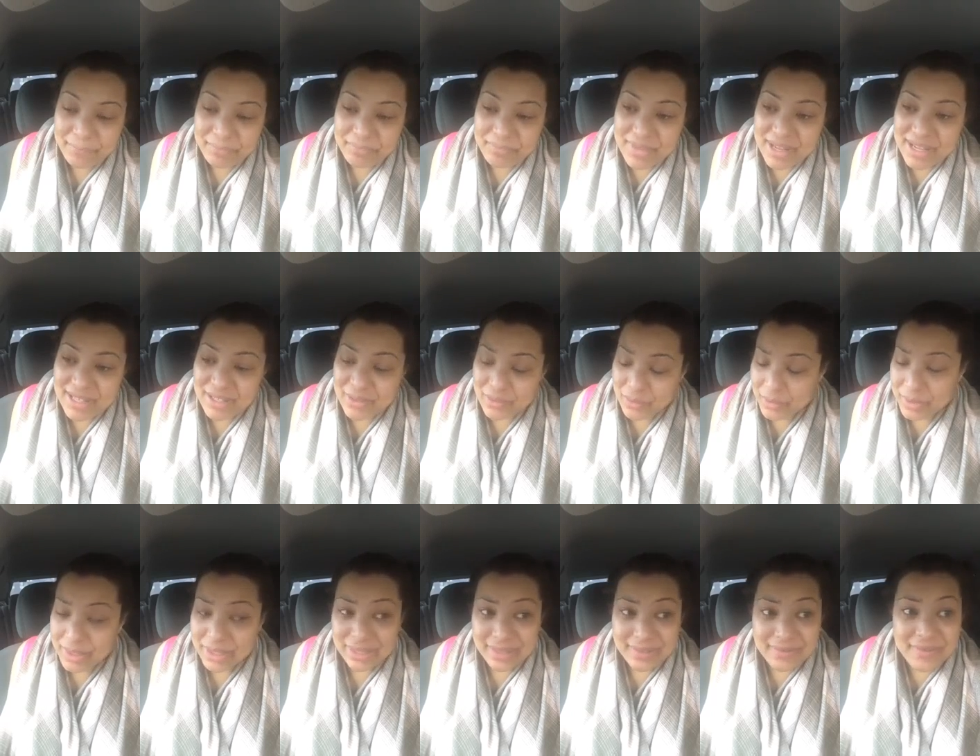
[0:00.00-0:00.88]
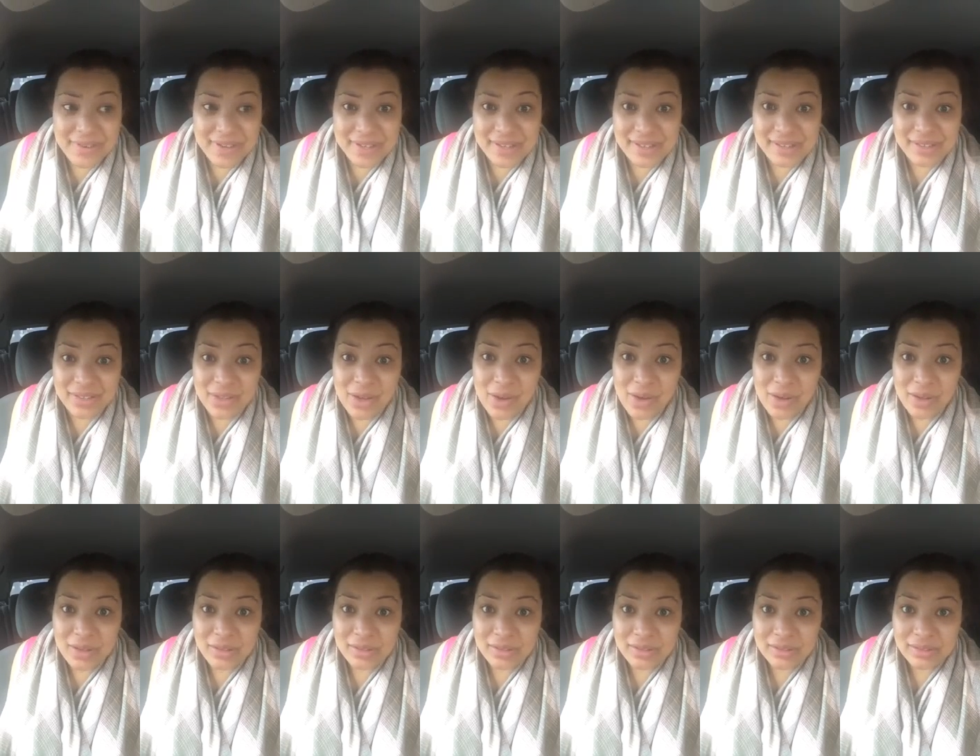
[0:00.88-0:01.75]
That's really fucking
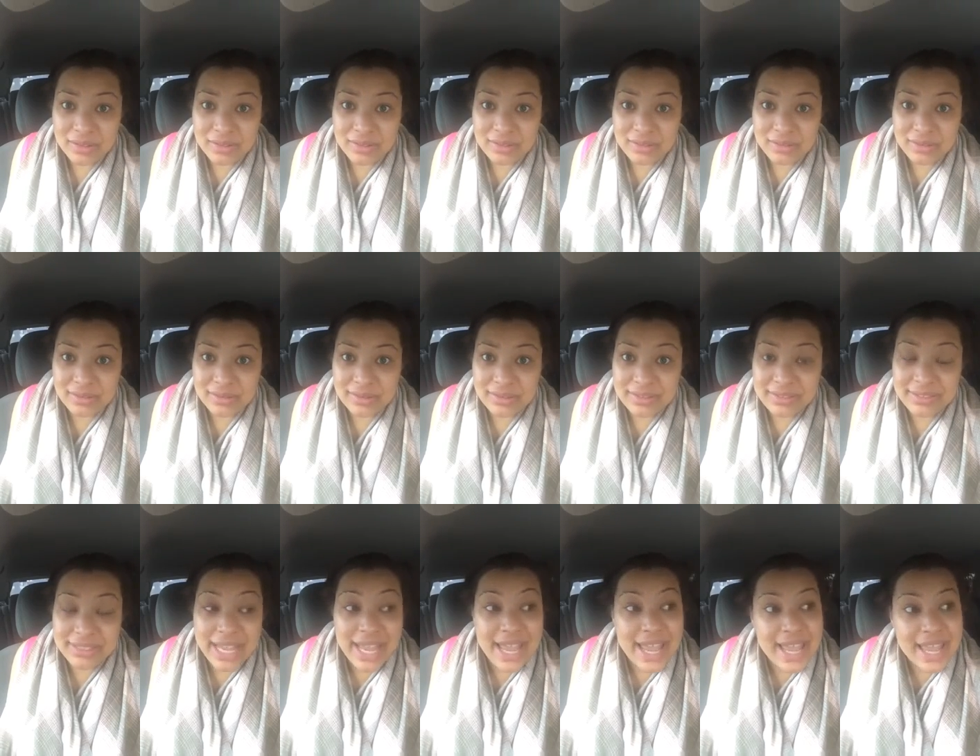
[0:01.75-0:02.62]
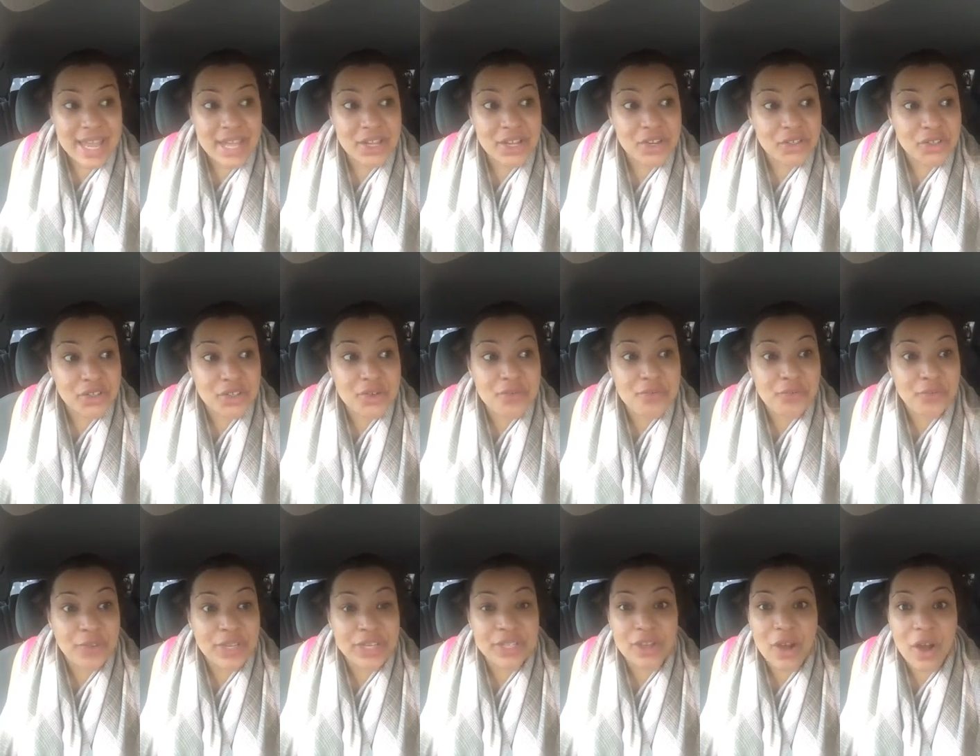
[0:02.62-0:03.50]
tall. Dang, you're 2
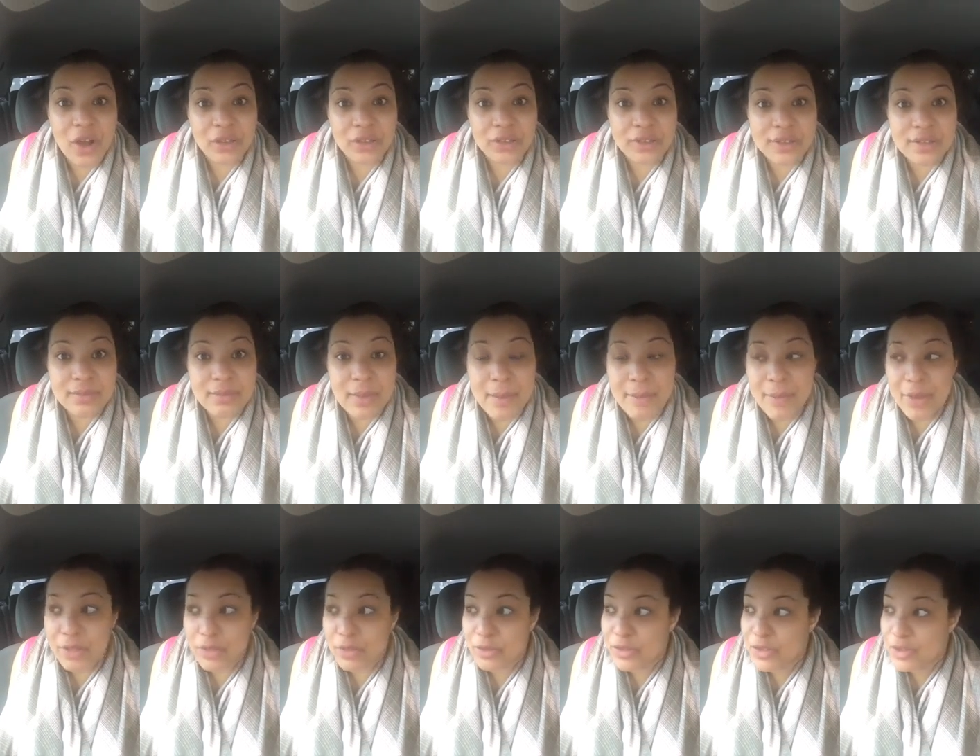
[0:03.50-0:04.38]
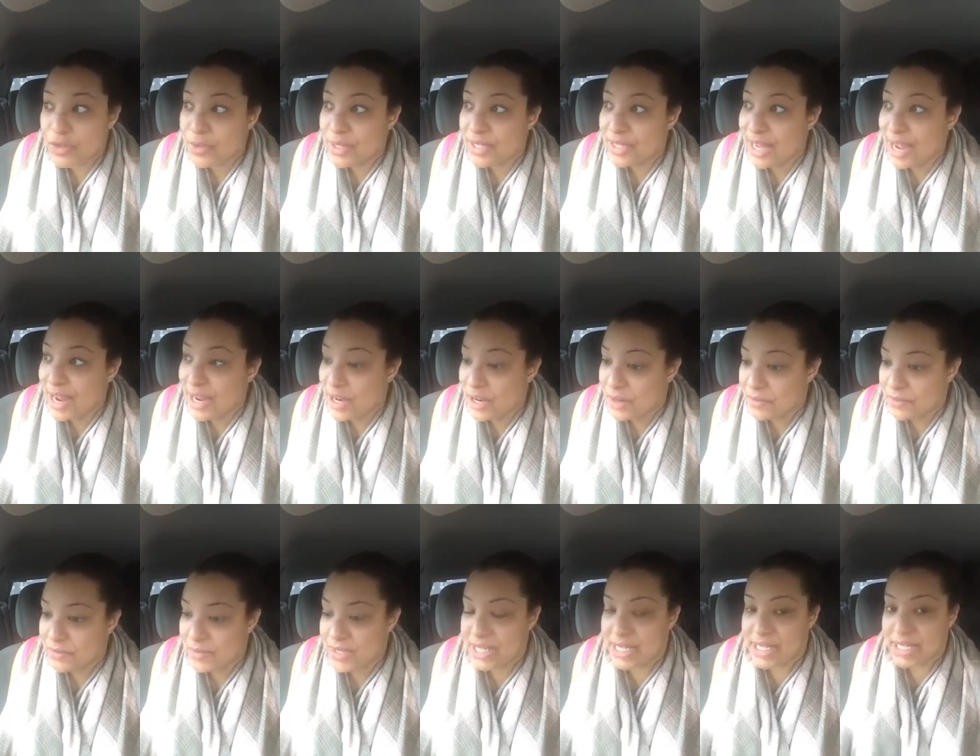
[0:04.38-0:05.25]
feet taller than my mother. 2 entire
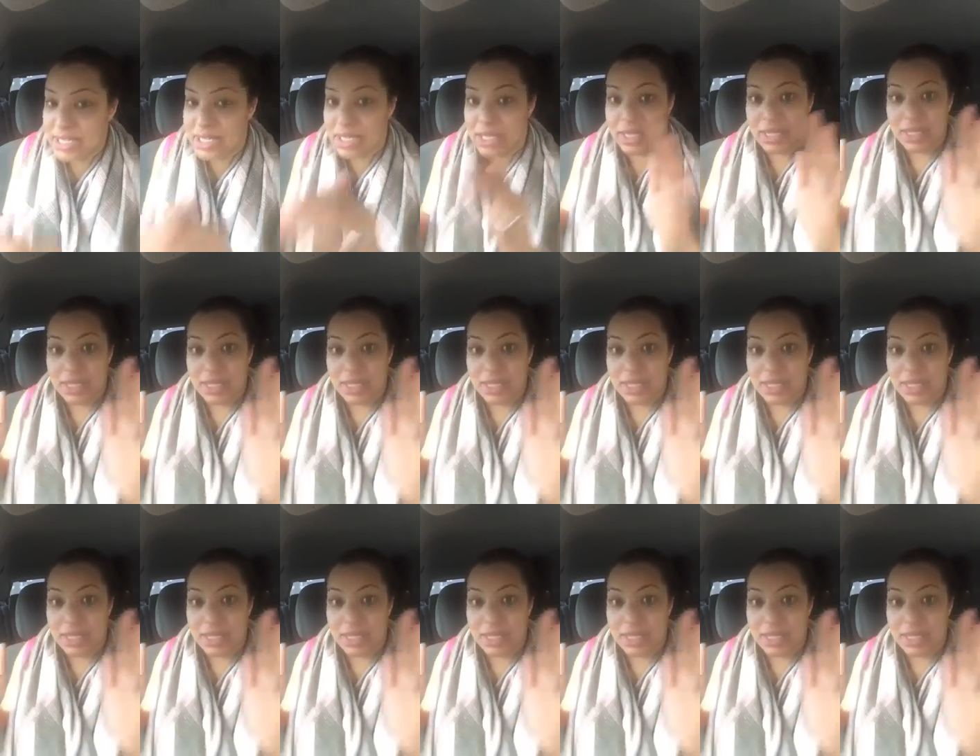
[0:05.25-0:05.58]
feet.